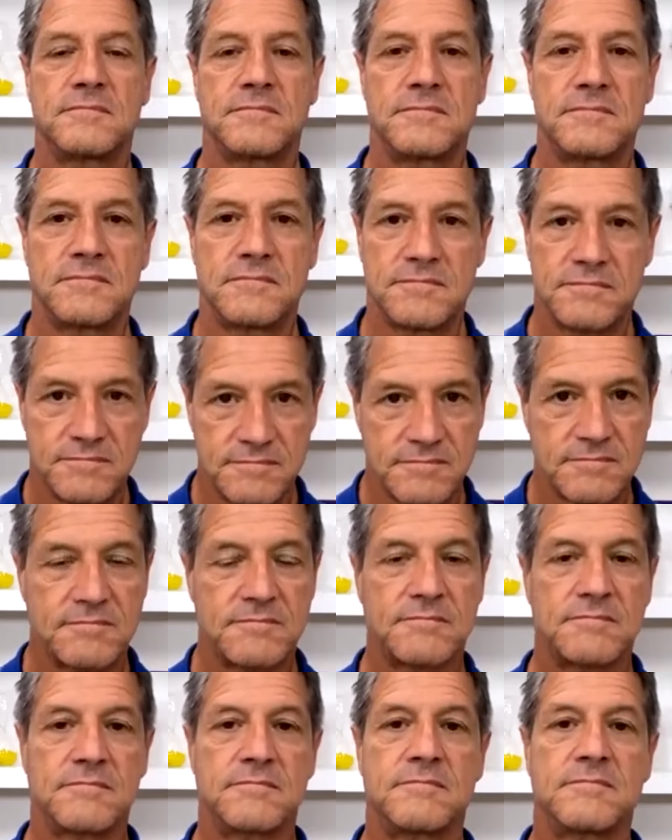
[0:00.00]

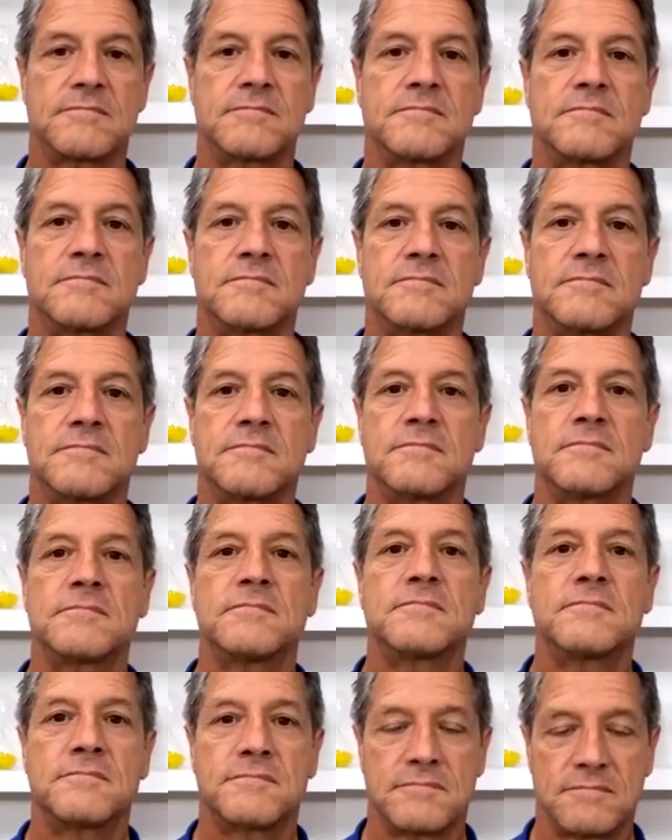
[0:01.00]

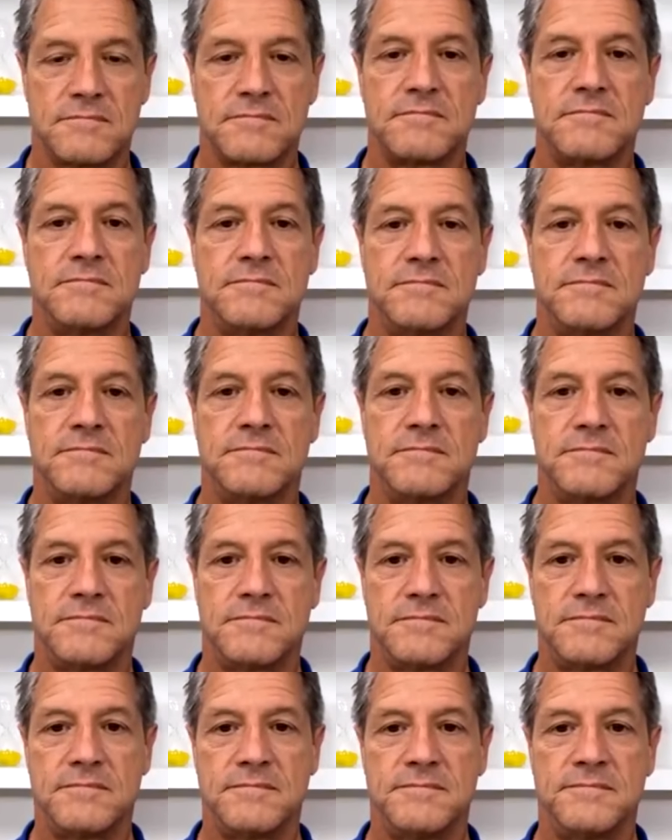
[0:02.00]

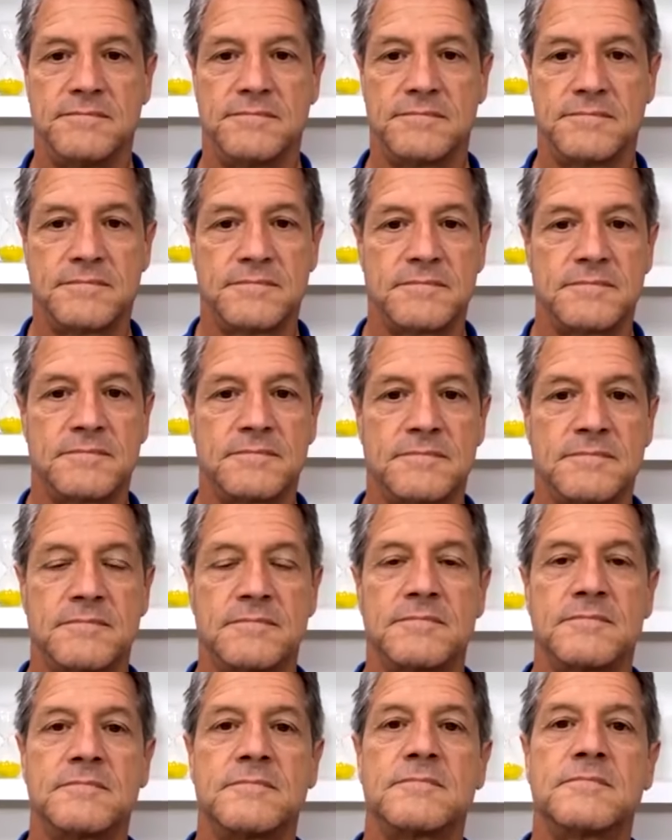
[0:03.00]

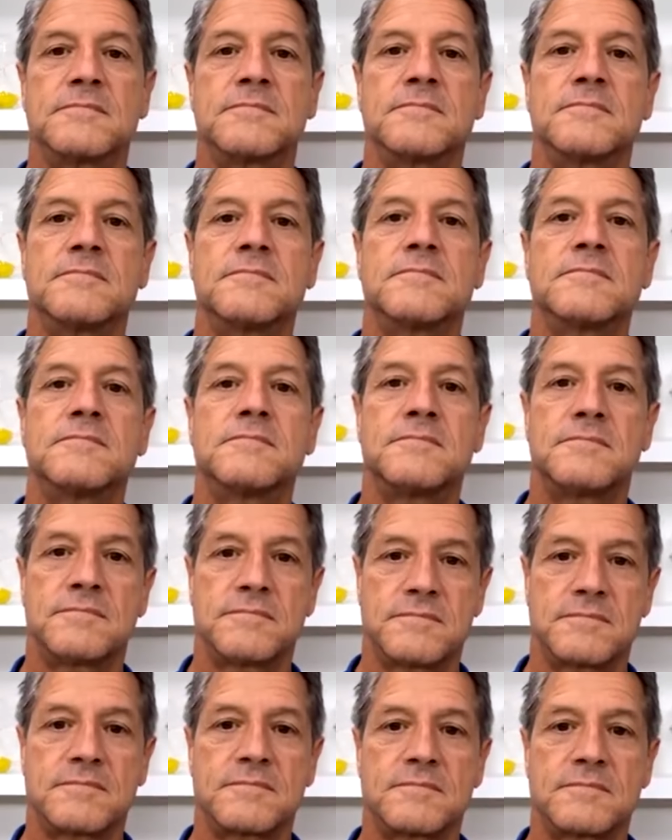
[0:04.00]

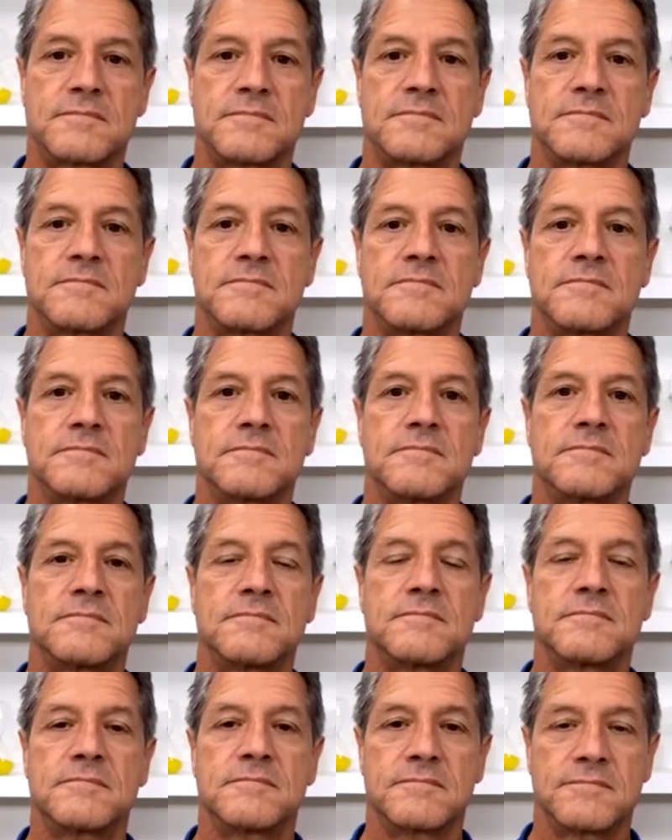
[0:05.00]

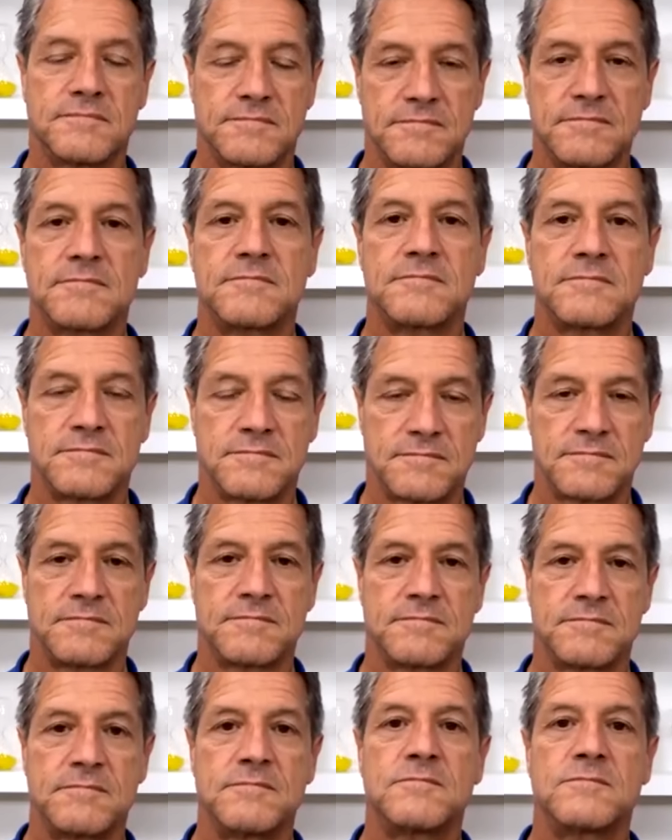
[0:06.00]

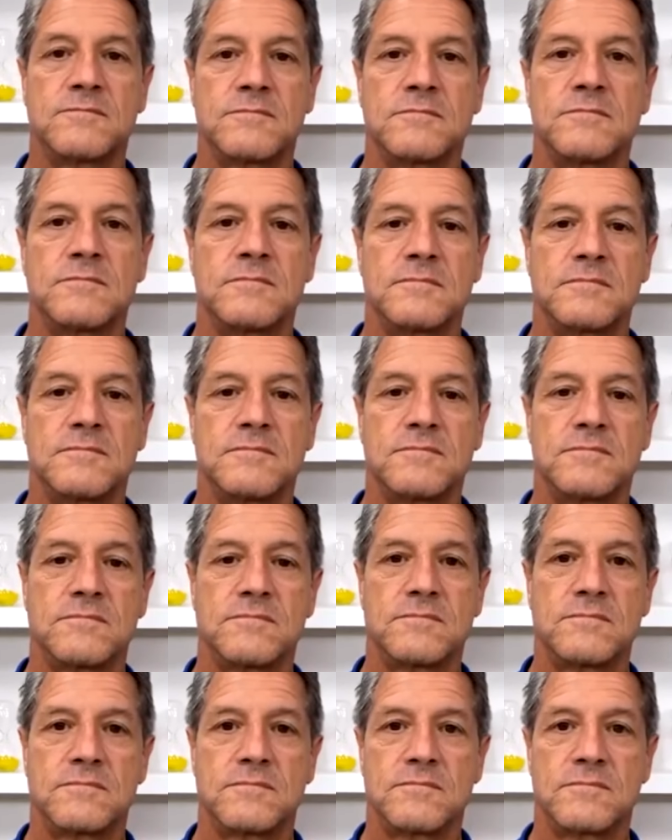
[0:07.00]
(not speaking)